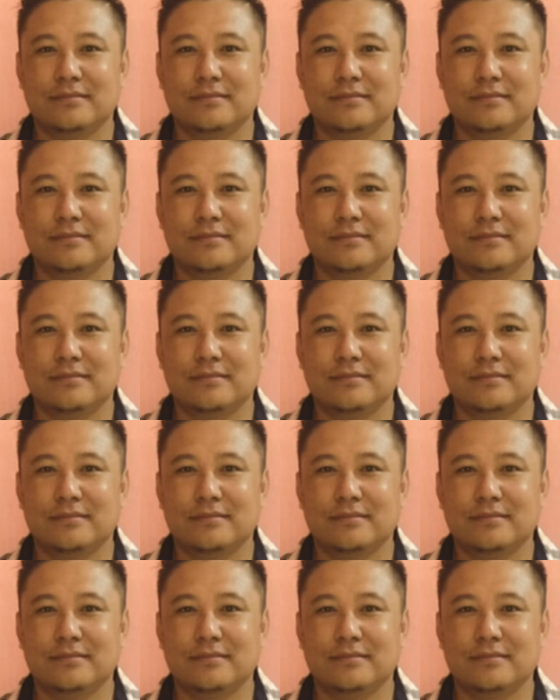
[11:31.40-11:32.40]

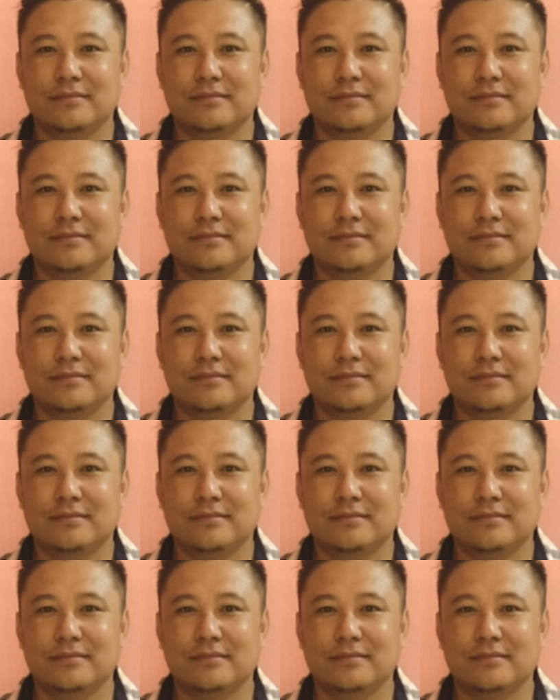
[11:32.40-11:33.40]

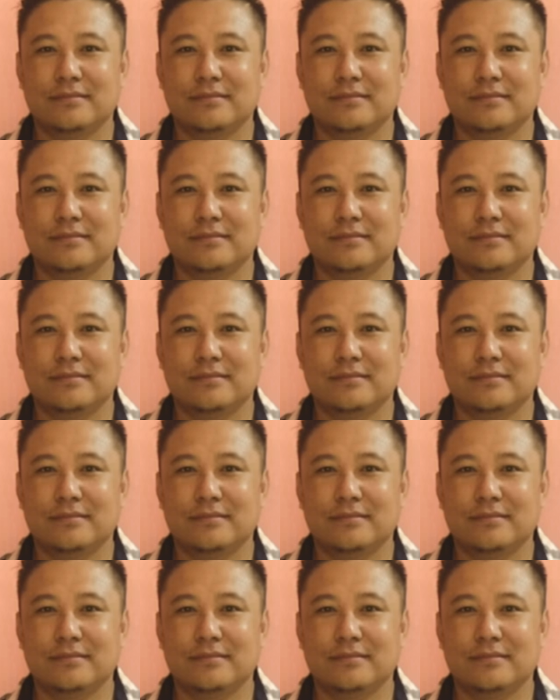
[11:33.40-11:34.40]

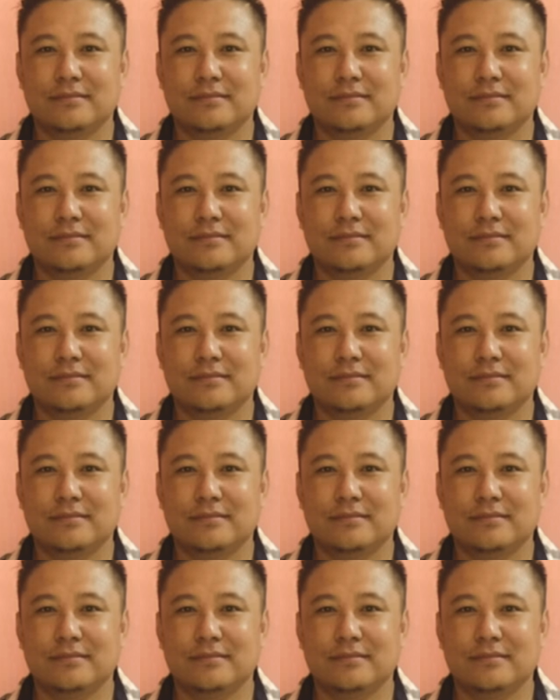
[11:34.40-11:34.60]
The face doesn't move, so there is nothing to read.